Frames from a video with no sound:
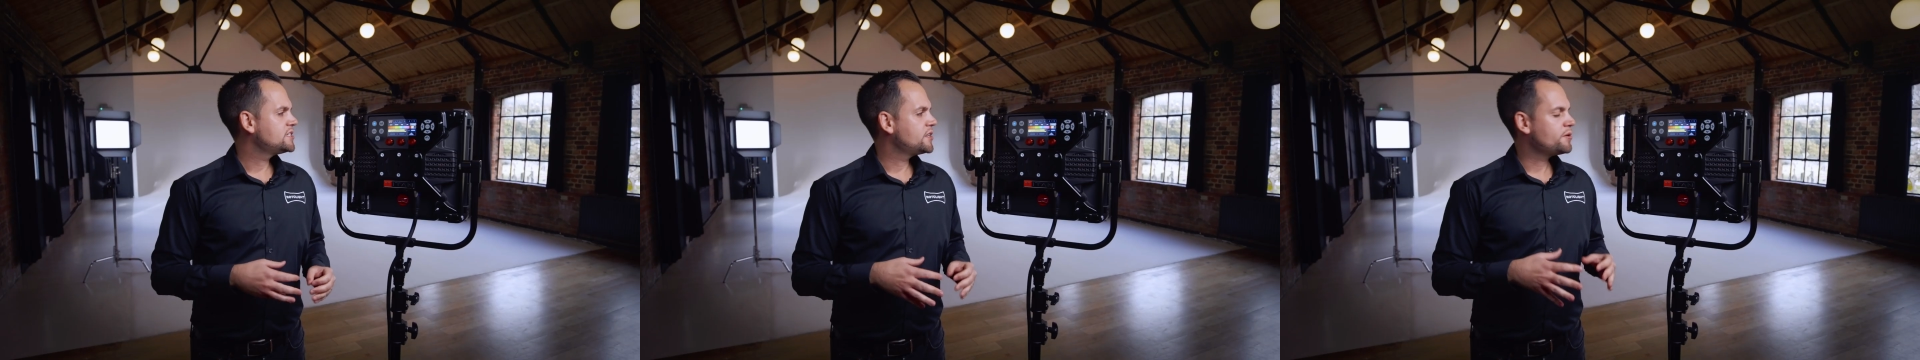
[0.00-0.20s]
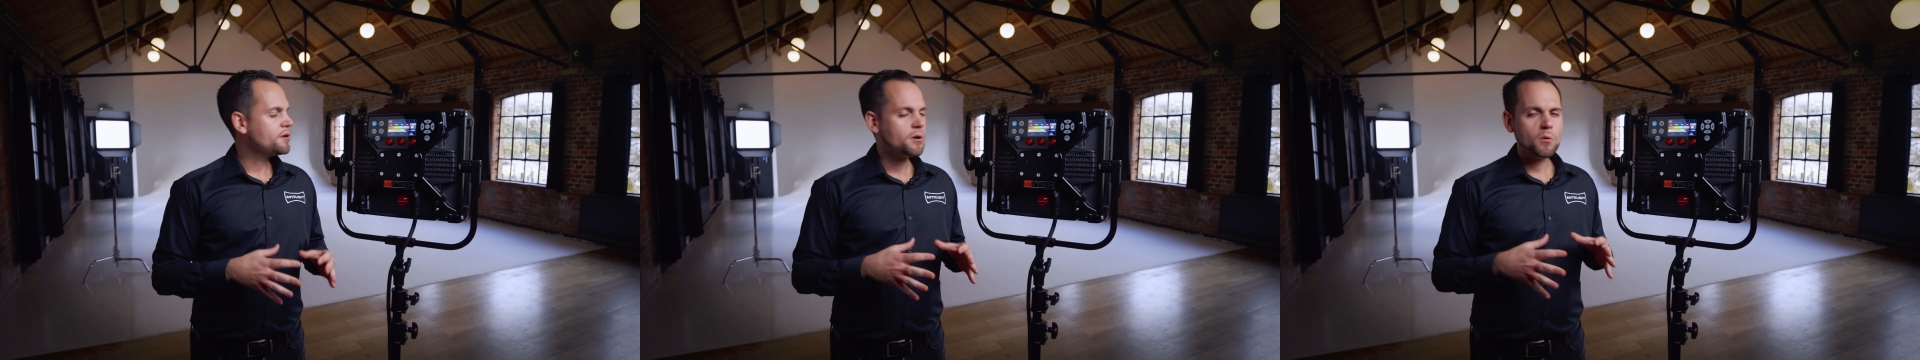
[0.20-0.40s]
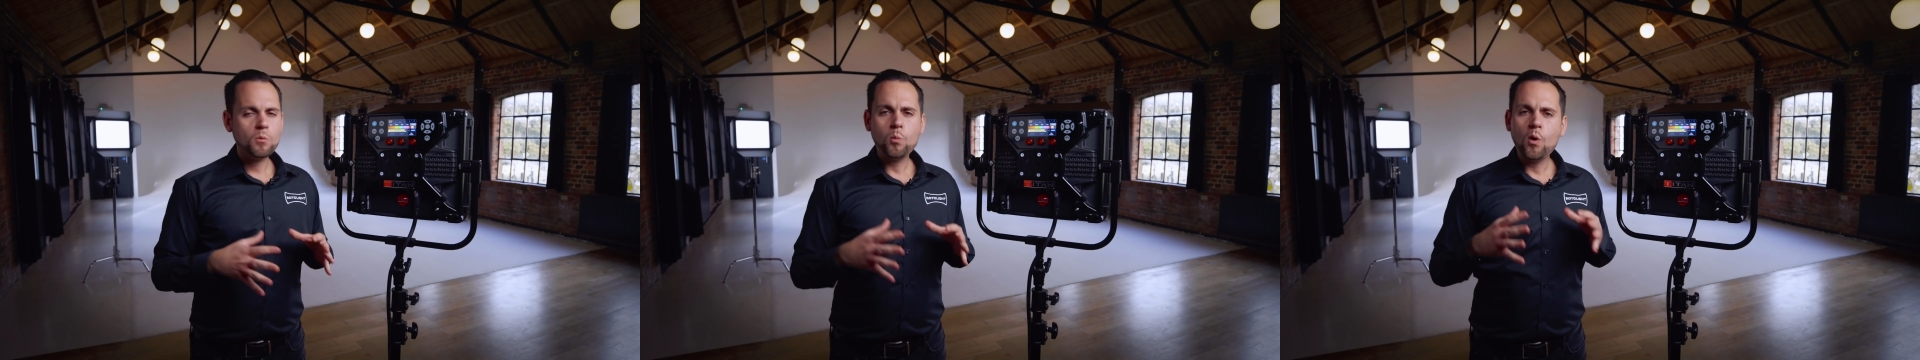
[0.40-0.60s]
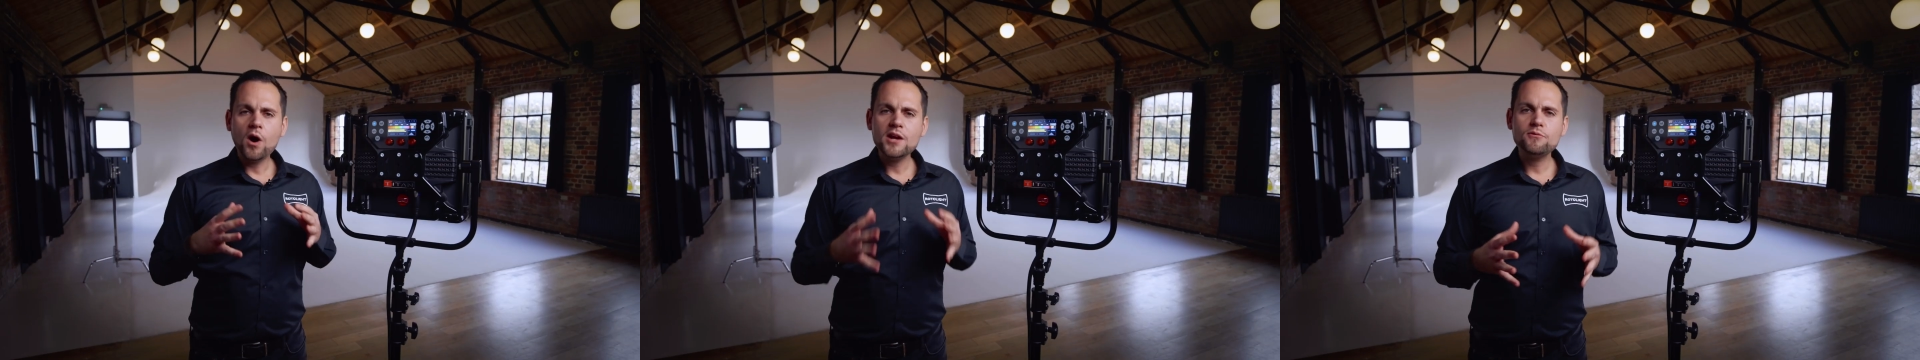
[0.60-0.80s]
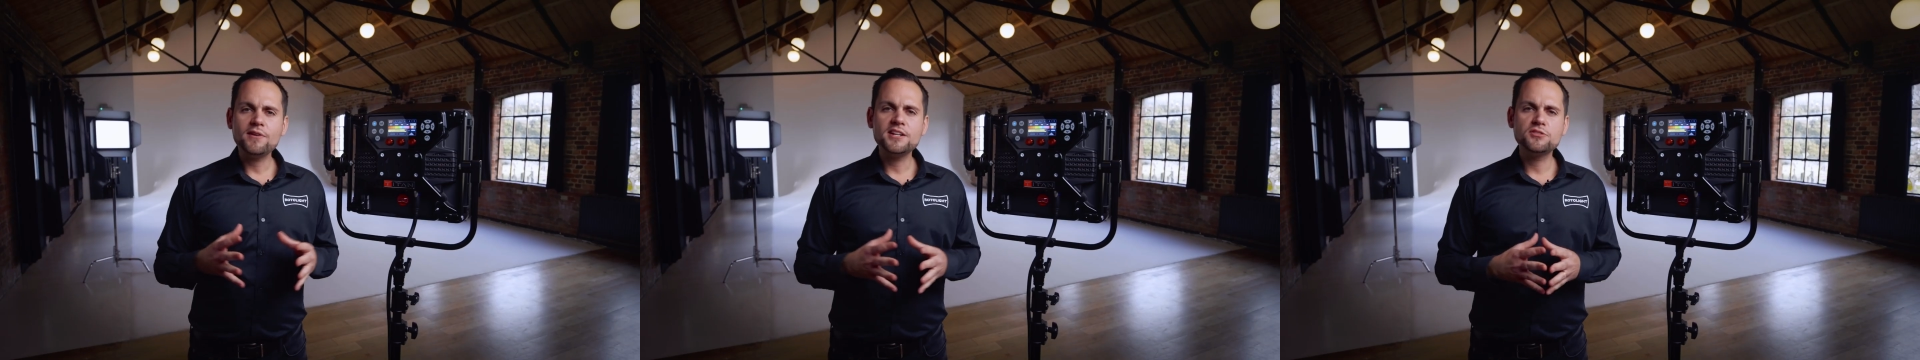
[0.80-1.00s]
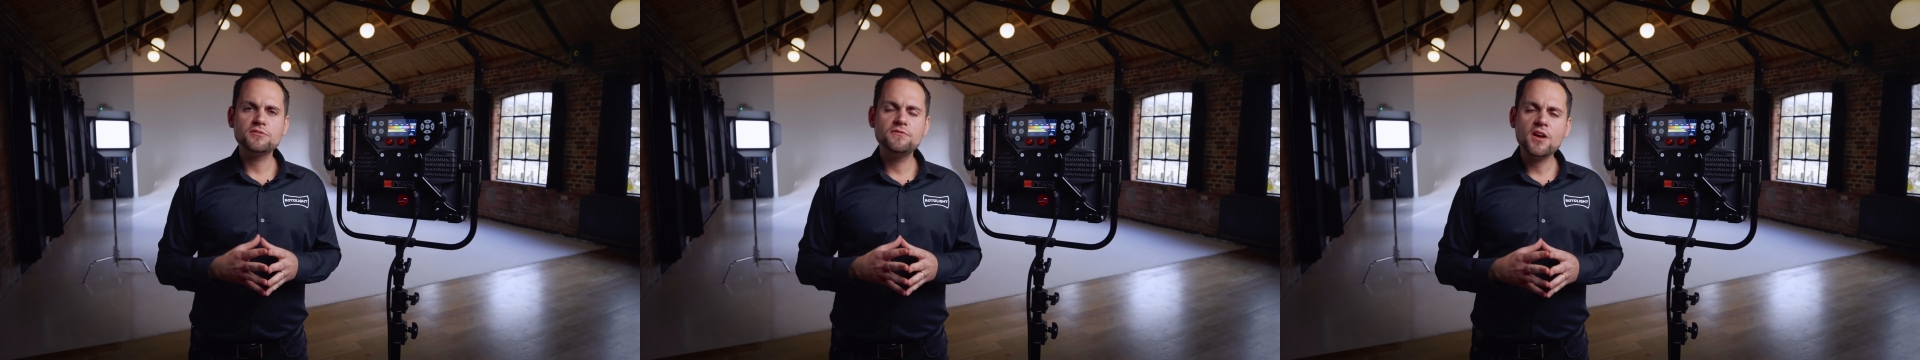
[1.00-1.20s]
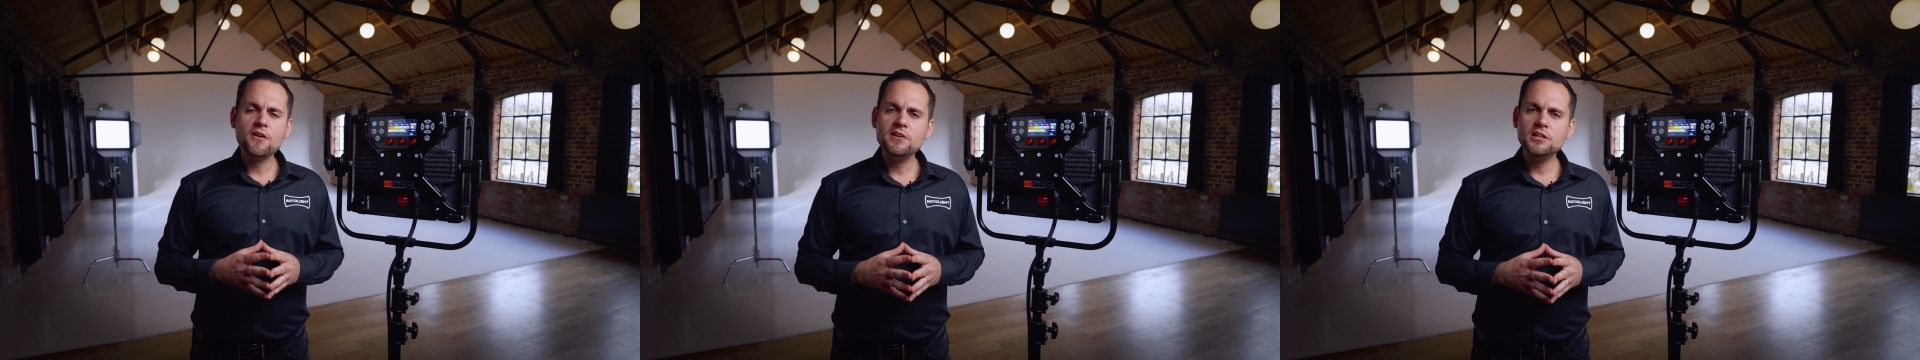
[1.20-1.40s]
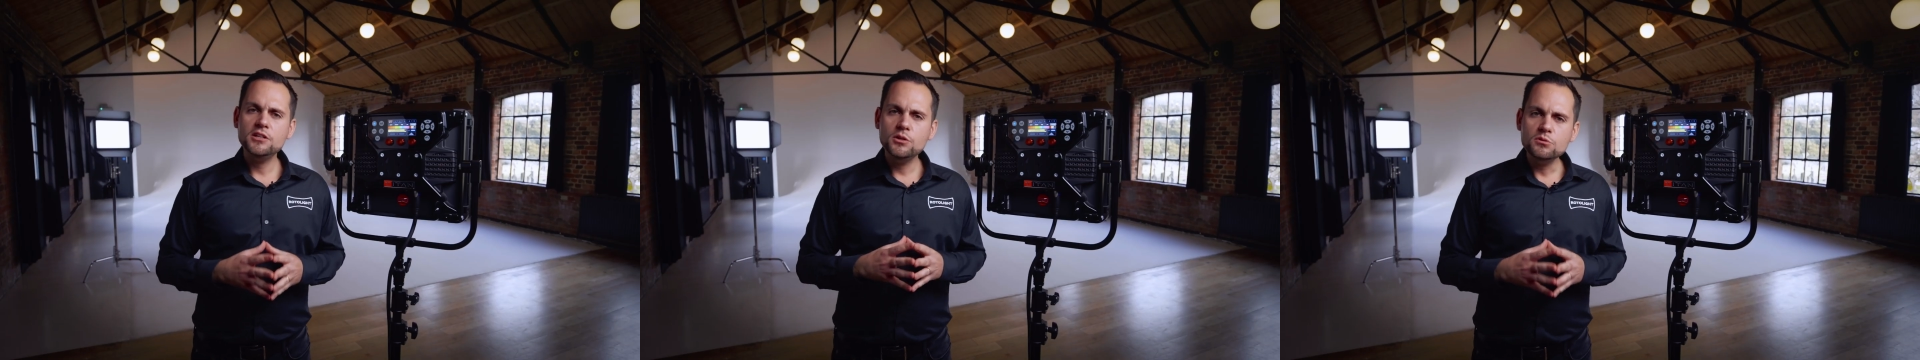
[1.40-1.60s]
So there are a wide range of
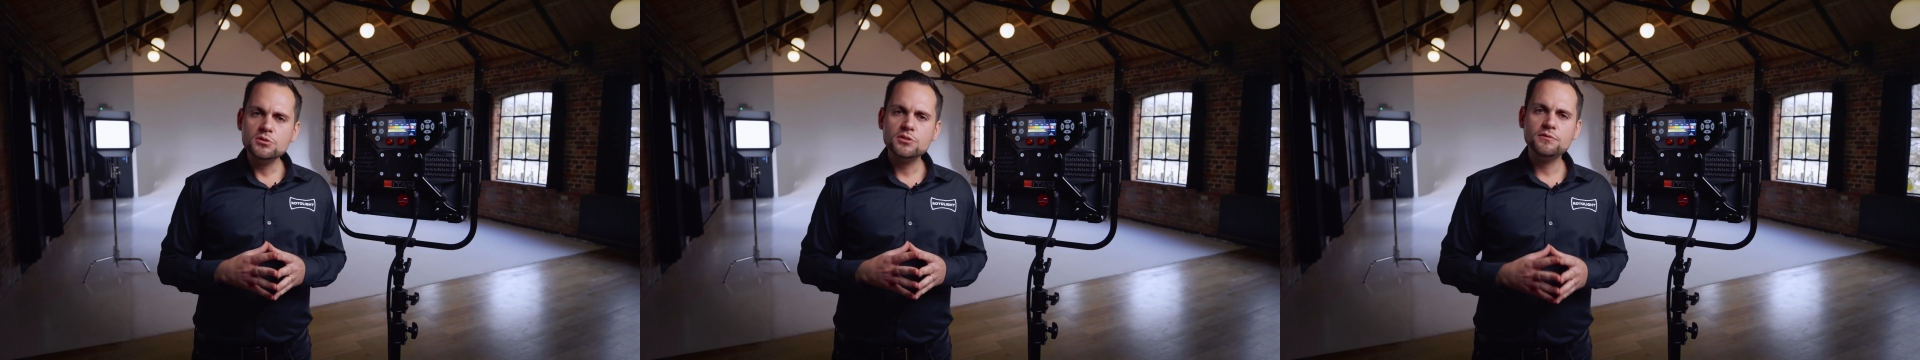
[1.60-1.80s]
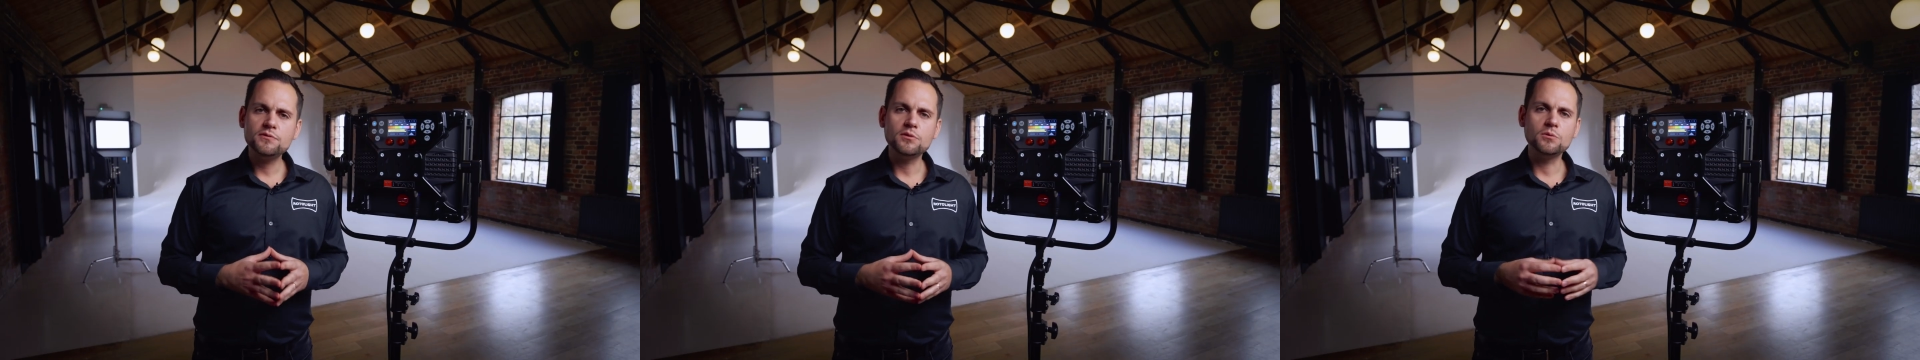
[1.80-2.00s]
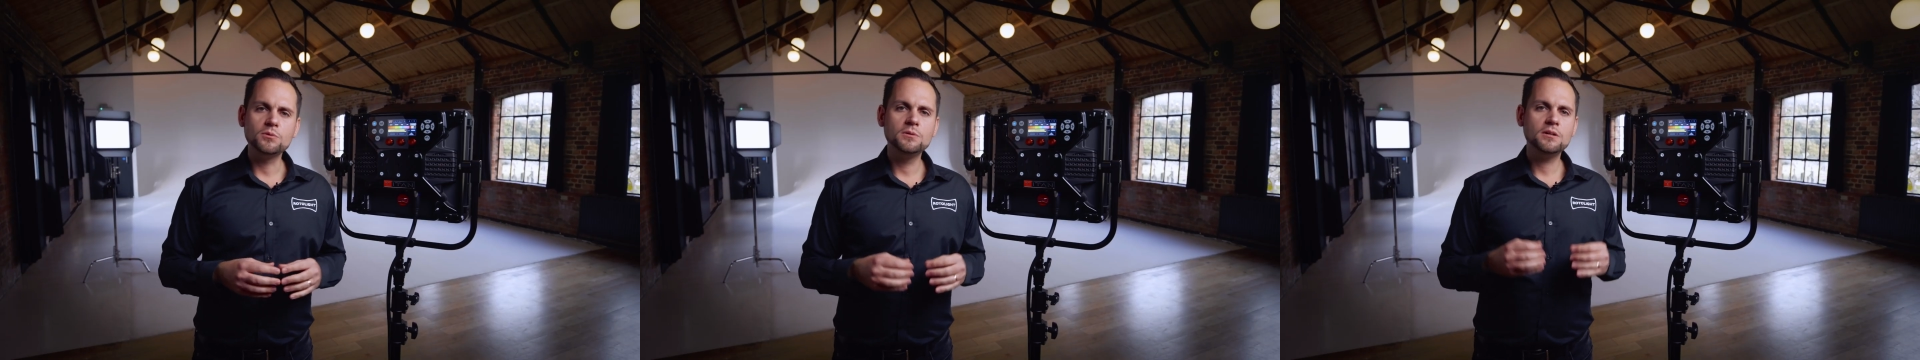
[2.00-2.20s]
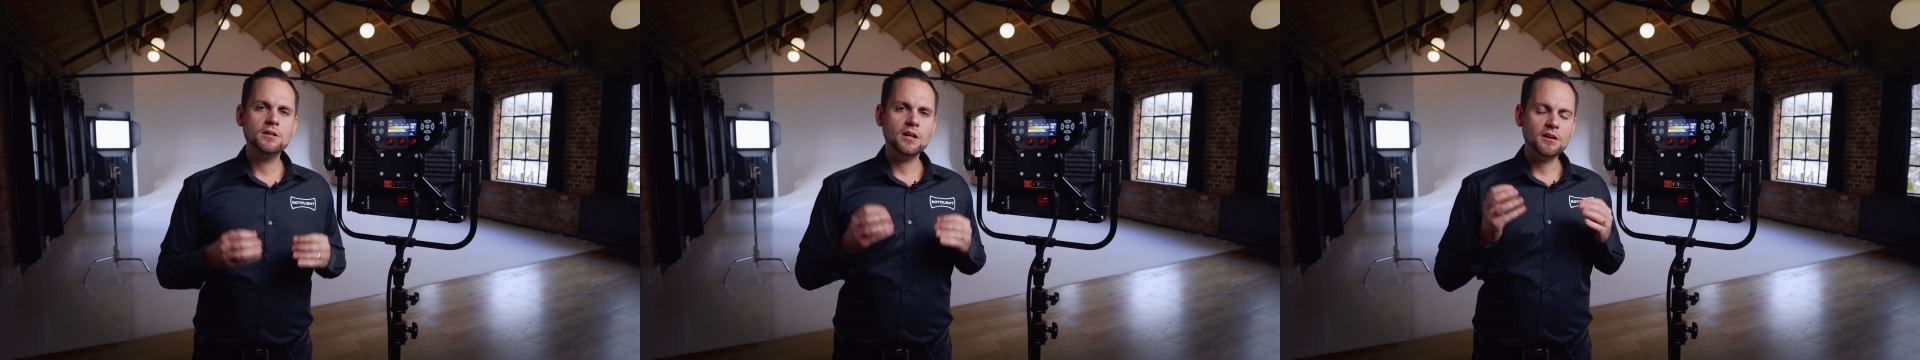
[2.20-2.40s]
very useful